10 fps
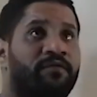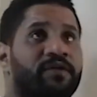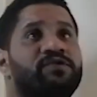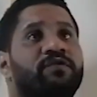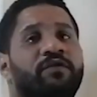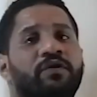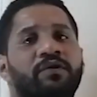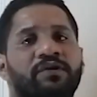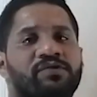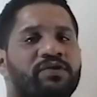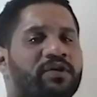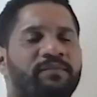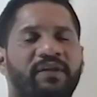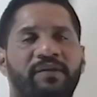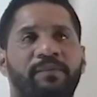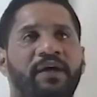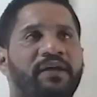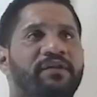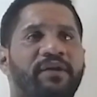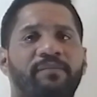First of all, you start
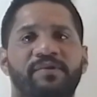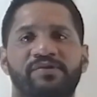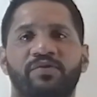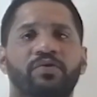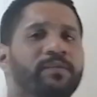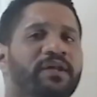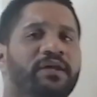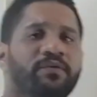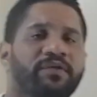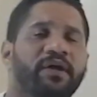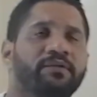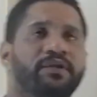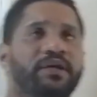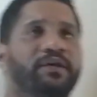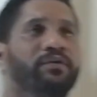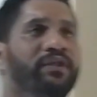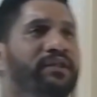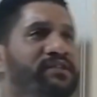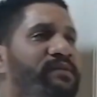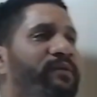multiplying the numbers normally without dealing with the
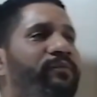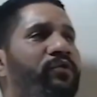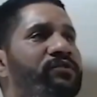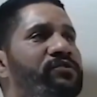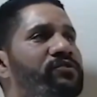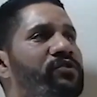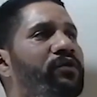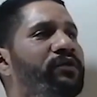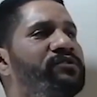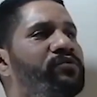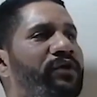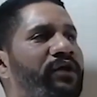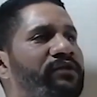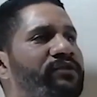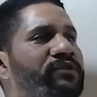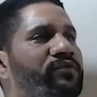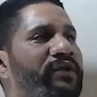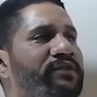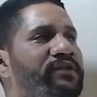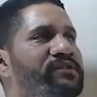decimal points. So it's
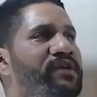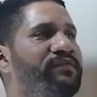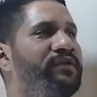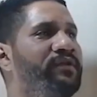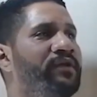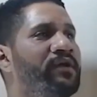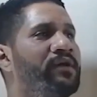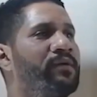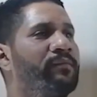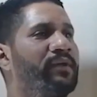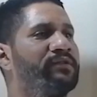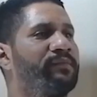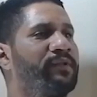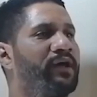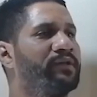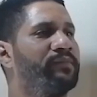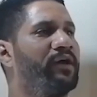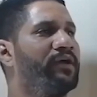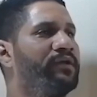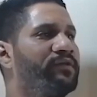127 multiplied
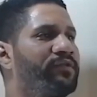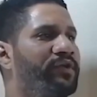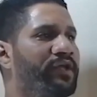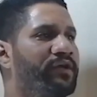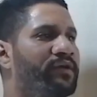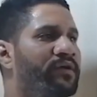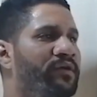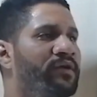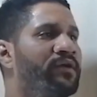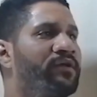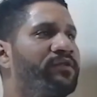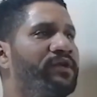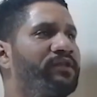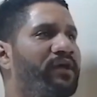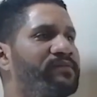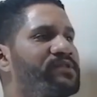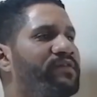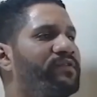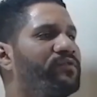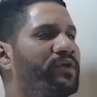by 3. 3 times
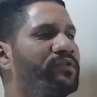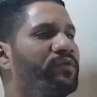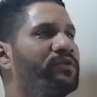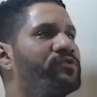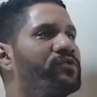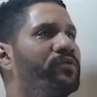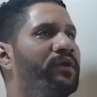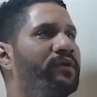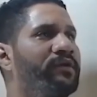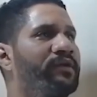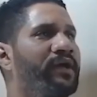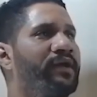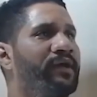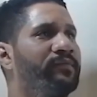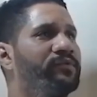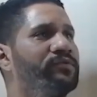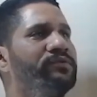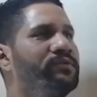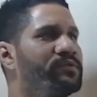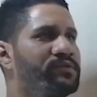7, 21, so 1 carry up
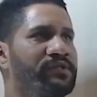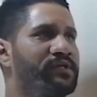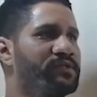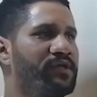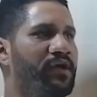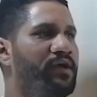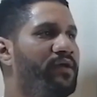2, 6,